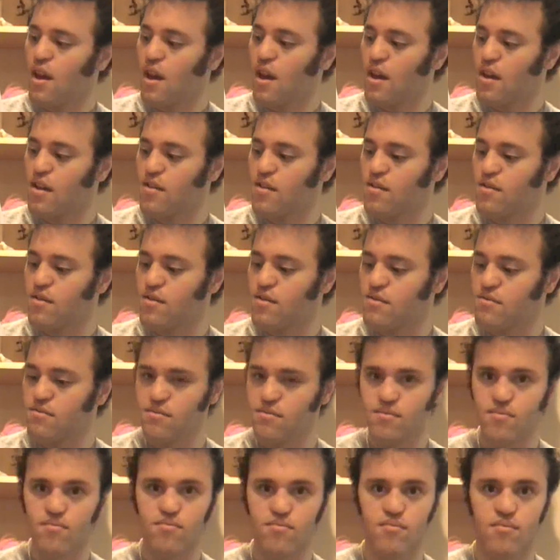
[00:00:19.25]
And
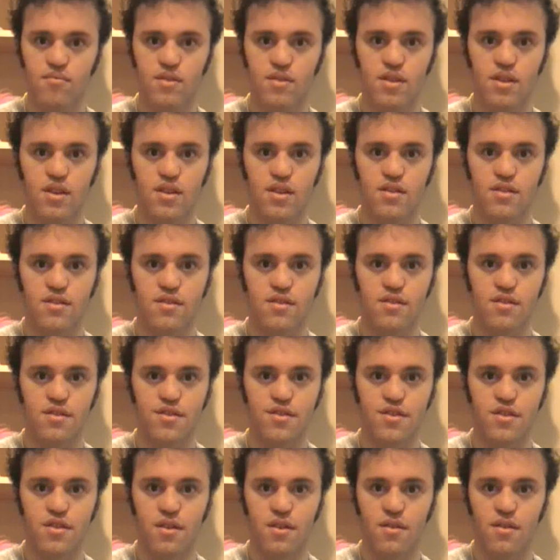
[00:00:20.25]
it's
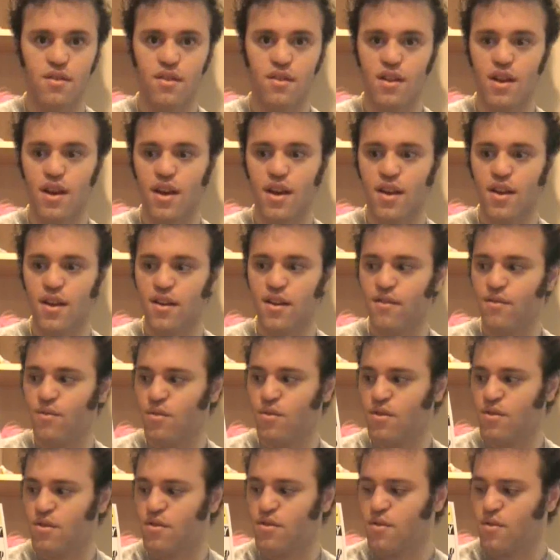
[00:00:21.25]
a show that I kind of
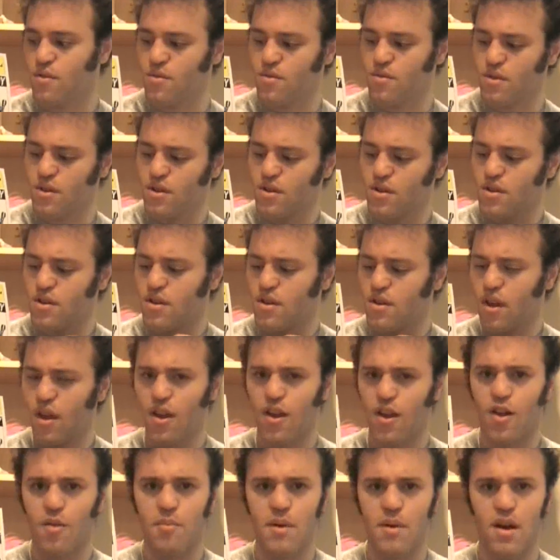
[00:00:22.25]
want to
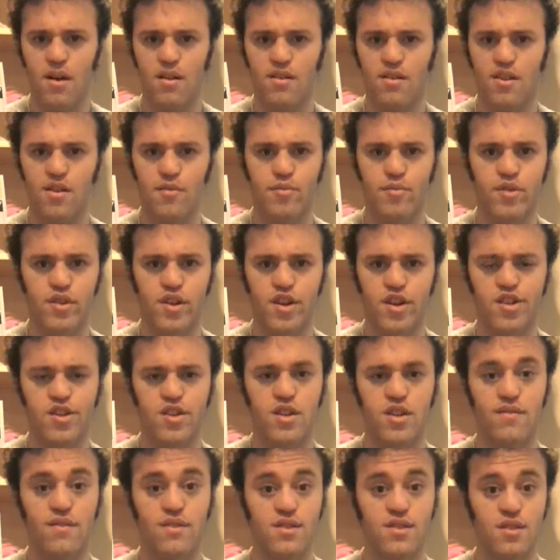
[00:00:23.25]
help out in a
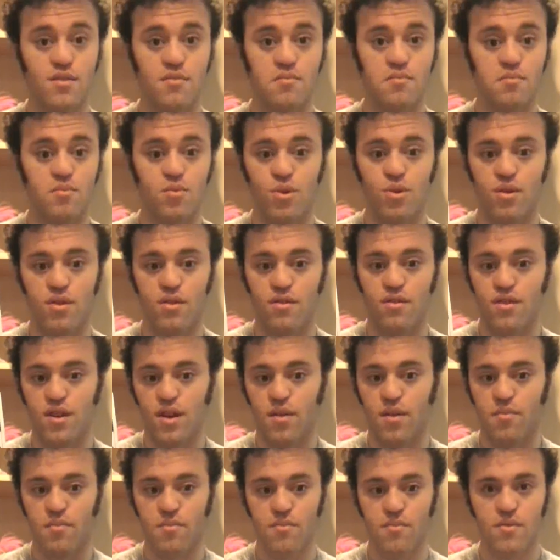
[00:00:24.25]
production of at some point in
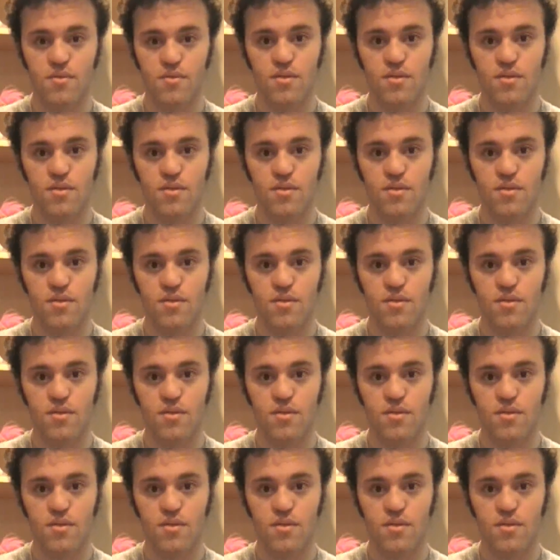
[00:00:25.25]
time.